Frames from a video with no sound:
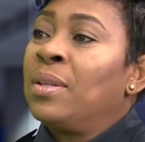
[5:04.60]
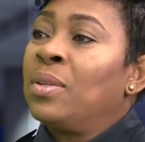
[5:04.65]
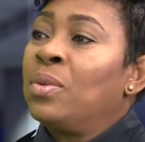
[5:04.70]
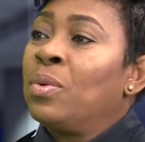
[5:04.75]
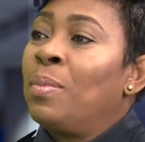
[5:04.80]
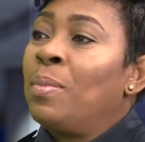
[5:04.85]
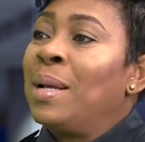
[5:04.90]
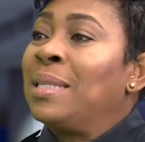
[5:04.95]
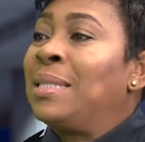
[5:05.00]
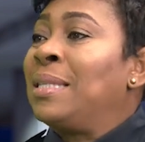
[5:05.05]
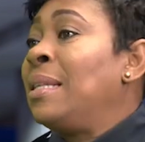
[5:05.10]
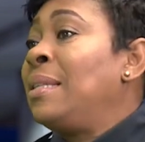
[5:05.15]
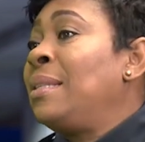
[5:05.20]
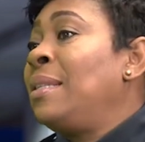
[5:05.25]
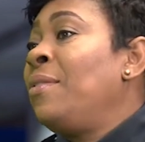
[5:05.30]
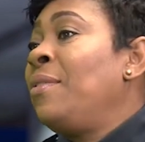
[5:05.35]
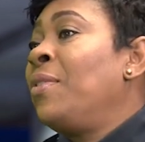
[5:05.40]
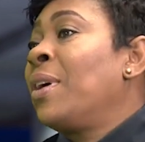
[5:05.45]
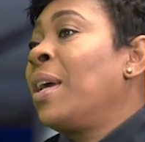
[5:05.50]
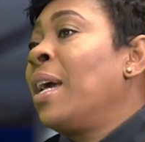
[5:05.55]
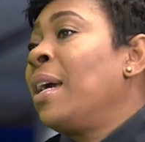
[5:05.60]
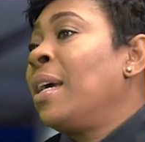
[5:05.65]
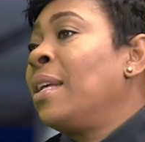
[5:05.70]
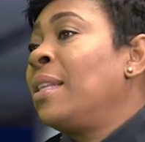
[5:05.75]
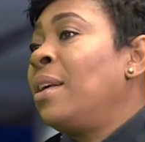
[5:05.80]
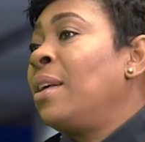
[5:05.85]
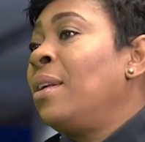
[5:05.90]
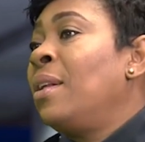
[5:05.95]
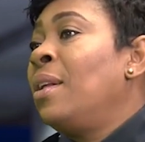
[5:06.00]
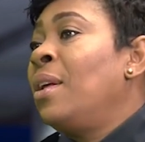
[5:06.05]
at home and say, see if you can
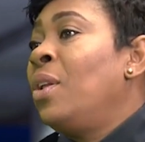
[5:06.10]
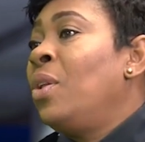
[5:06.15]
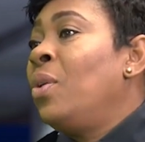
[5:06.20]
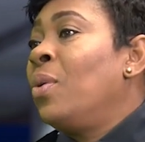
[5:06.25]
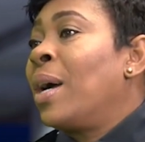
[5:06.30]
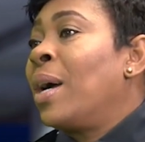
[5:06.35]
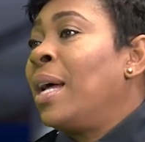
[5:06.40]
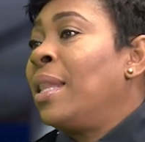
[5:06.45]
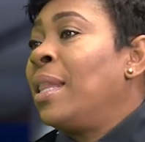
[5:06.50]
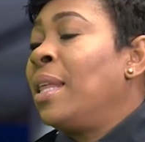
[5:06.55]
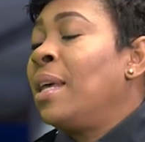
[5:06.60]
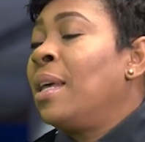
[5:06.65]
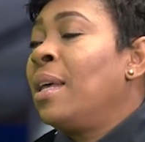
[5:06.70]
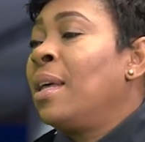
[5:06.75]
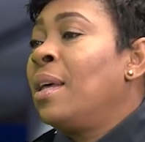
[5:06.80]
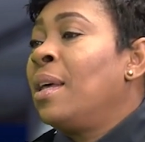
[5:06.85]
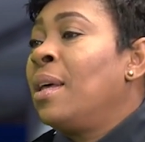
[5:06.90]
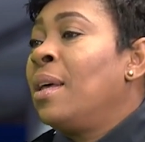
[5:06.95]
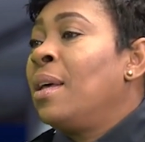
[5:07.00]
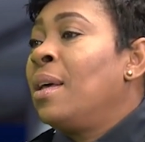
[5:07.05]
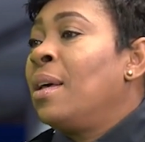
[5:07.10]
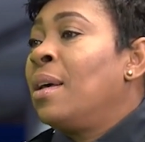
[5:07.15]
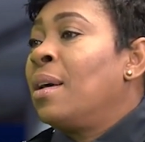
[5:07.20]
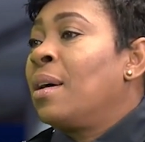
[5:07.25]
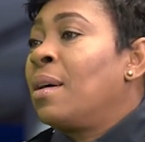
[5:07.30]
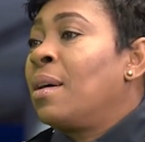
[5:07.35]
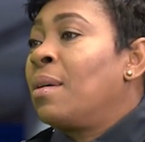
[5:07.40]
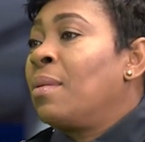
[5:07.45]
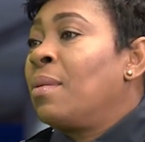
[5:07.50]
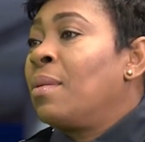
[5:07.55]
get a look at the
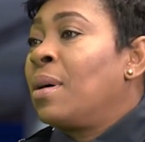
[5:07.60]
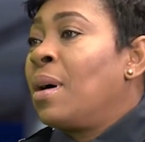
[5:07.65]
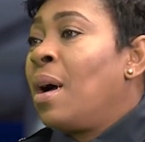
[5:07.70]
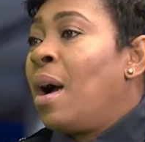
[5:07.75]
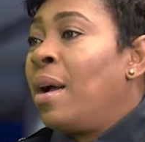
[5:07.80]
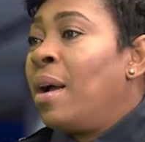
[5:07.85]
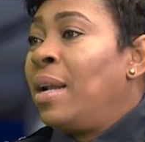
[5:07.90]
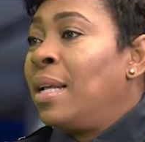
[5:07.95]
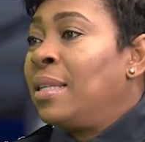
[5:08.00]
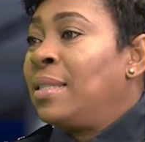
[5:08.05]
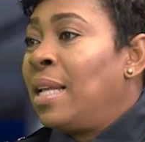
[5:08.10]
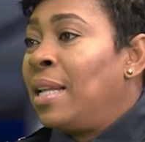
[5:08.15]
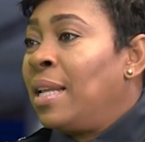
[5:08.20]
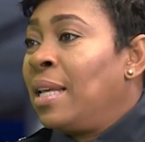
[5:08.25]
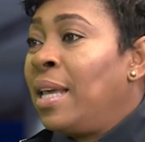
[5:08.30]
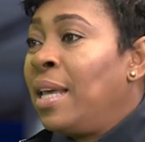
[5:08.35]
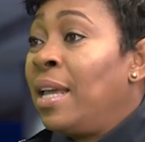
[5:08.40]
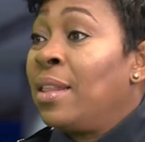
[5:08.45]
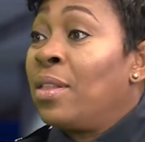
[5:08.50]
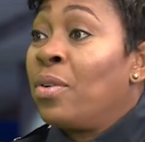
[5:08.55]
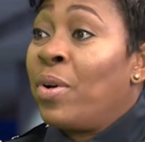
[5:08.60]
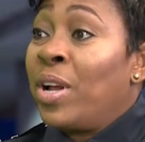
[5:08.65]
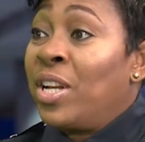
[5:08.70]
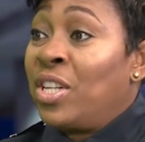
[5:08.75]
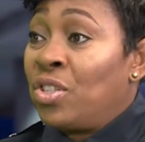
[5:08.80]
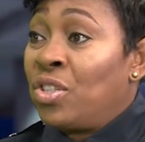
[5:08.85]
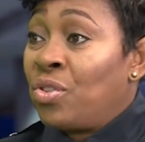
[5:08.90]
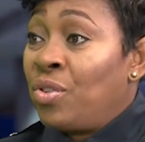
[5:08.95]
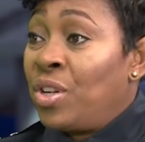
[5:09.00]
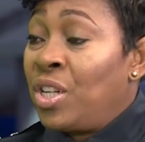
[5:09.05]
car that's at the gate, the
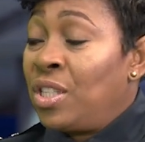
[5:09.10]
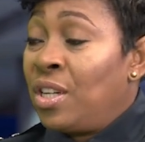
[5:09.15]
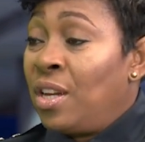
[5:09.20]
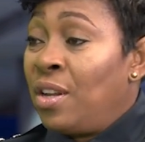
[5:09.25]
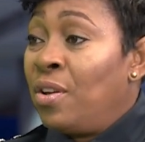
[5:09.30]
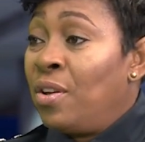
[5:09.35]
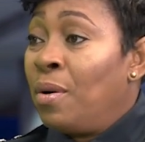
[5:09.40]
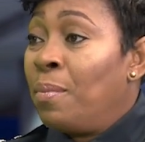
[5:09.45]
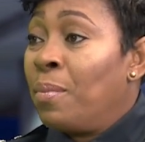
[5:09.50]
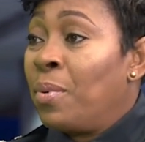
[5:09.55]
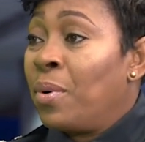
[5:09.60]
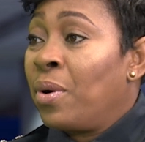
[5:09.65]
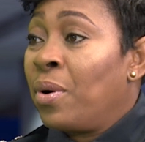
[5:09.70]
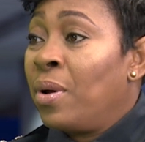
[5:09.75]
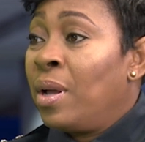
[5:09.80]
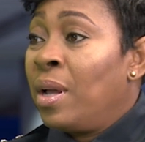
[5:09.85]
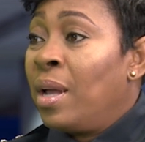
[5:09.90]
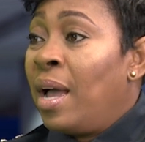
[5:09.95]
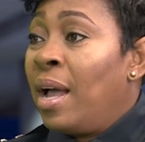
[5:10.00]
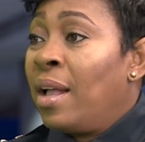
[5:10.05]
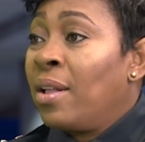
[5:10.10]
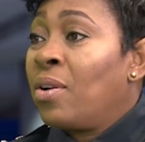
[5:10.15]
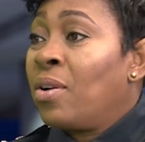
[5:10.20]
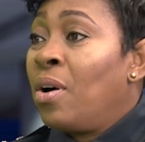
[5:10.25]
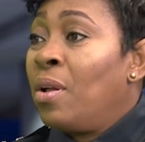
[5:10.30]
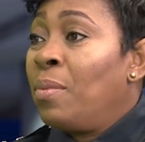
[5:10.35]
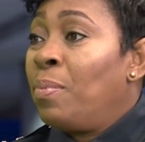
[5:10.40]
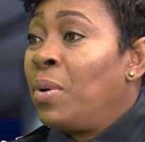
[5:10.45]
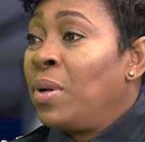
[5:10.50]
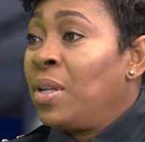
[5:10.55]
registration number, and
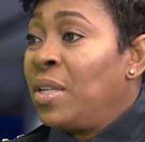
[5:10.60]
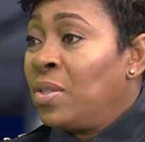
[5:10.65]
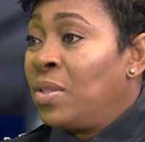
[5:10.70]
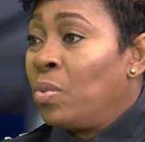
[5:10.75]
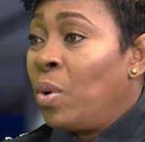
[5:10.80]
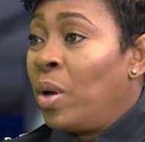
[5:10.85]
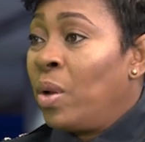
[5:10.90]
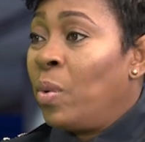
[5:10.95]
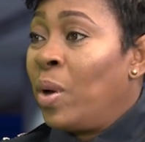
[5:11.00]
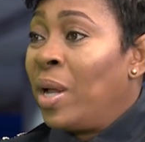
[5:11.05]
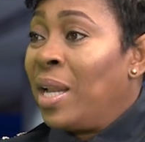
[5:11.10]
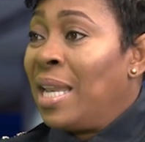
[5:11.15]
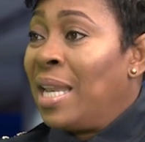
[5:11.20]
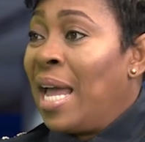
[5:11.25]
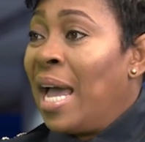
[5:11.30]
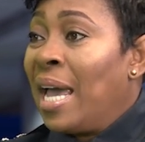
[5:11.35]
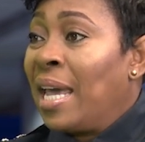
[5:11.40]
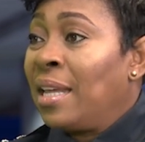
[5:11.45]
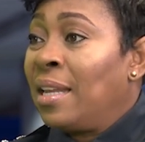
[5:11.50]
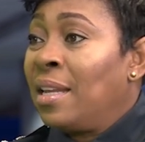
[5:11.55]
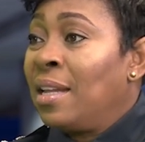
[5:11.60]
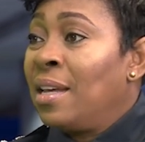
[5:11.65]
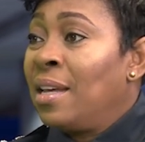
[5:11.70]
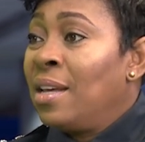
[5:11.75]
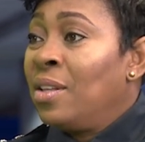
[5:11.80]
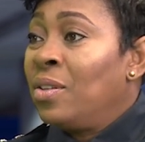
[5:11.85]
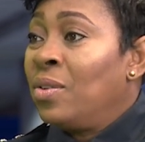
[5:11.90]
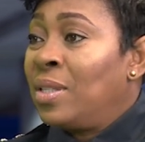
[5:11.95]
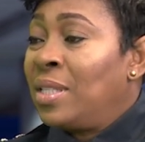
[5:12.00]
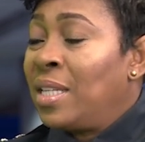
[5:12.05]
call police 119
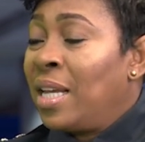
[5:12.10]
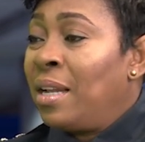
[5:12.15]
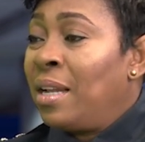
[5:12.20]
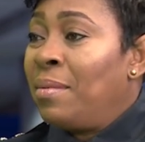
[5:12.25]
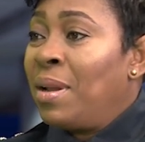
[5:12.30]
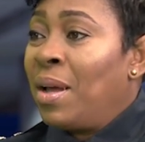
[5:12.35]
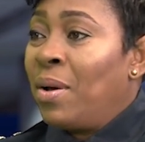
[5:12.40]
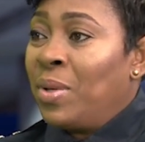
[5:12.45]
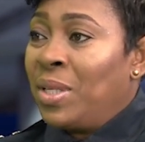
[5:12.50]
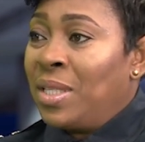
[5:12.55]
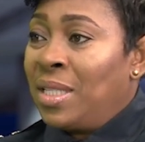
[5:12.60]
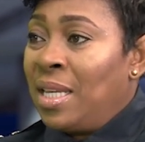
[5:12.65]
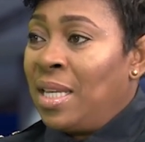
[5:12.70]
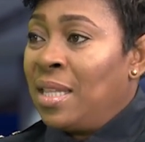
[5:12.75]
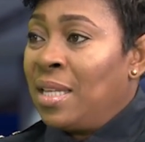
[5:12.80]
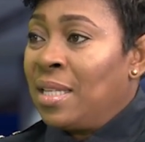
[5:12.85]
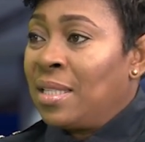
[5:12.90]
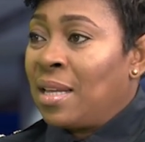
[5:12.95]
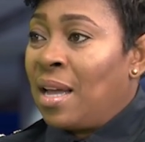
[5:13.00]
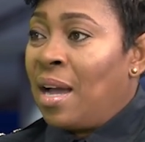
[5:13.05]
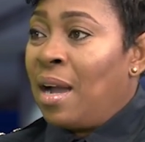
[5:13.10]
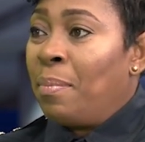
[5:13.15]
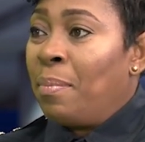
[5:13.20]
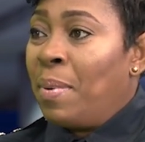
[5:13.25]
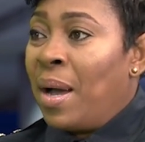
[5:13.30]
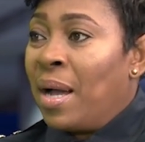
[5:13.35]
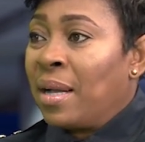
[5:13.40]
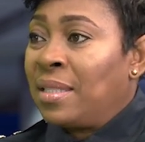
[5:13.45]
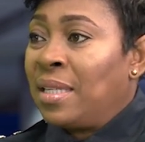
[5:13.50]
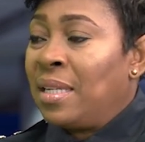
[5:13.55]
to tell them that we see this car
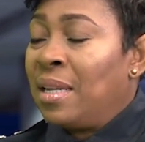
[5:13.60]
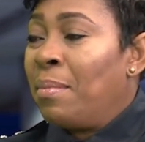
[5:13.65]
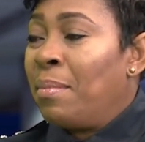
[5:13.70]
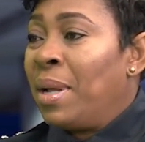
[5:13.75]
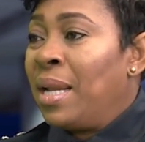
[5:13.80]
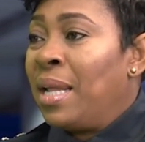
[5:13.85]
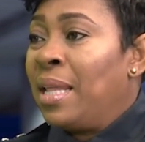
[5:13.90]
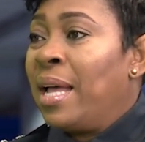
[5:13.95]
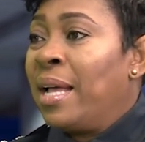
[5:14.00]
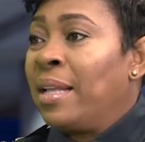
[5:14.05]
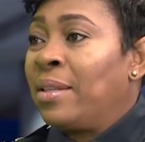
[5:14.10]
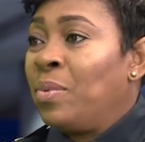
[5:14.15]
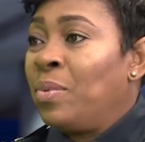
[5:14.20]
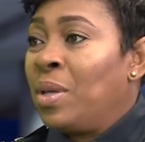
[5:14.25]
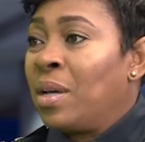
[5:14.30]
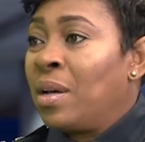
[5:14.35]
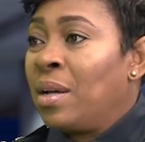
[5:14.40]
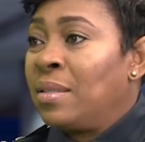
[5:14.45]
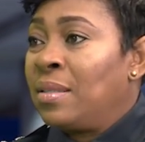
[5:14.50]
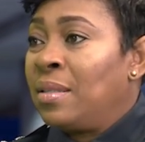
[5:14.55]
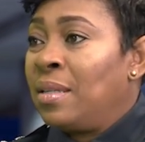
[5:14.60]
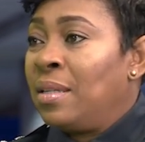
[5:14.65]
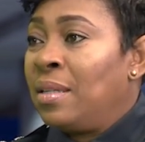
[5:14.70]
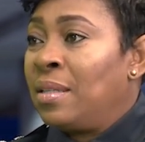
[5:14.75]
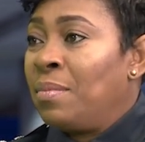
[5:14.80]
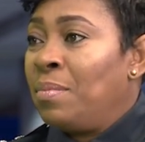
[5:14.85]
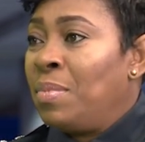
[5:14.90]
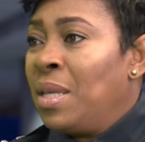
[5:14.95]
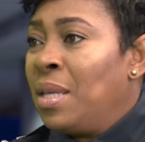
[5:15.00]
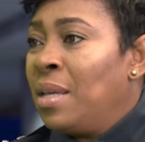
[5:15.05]
parked in a manner that we consider
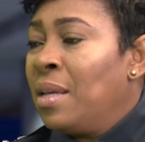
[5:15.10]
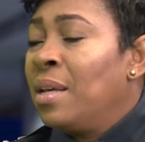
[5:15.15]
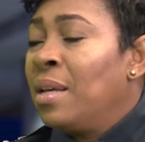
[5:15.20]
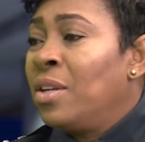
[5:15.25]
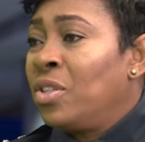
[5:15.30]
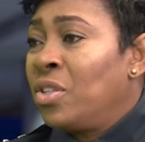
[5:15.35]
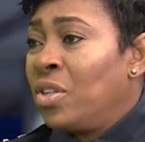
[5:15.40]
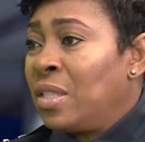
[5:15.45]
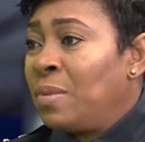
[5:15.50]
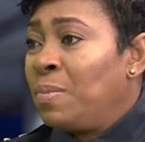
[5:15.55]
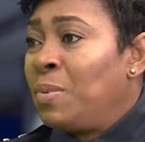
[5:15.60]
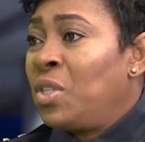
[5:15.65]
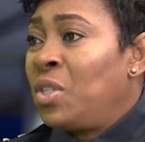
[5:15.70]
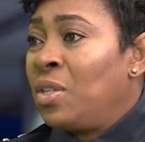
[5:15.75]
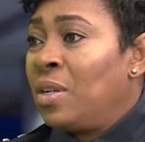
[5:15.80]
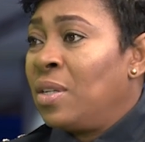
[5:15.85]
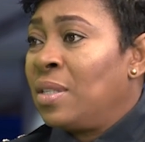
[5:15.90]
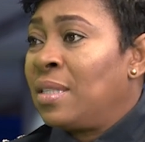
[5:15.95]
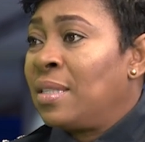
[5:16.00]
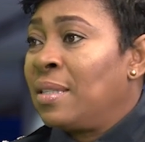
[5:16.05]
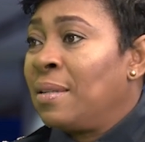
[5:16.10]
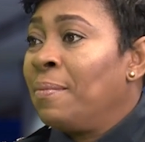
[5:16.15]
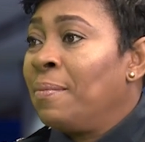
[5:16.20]
to be suspicious.